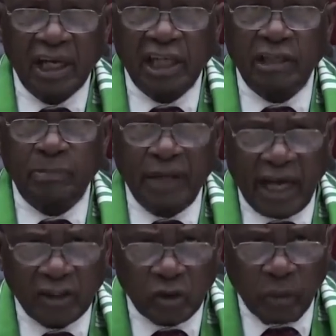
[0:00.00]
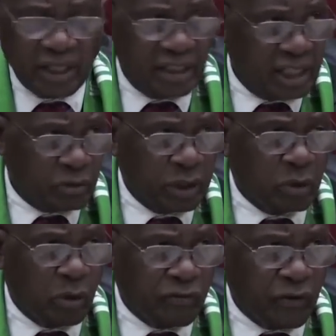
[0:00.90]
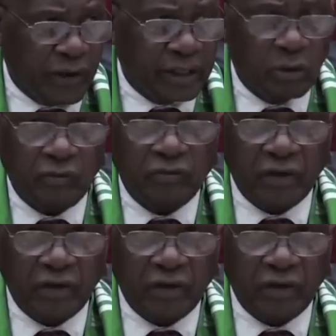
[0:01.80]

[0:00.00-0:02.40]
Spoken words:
and be assured as we go forward of